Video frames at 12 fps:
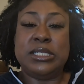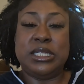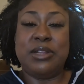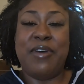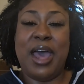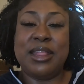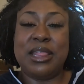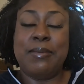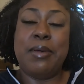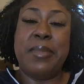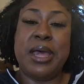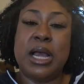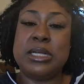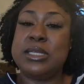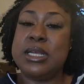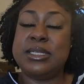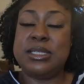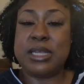to divide them
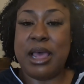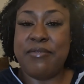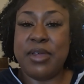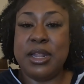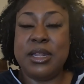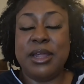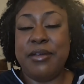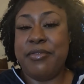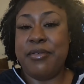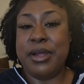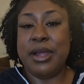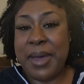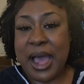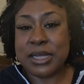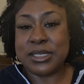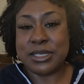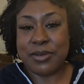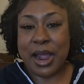amongst 7 different
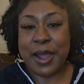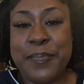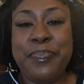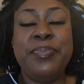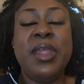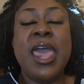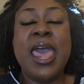boxes, right?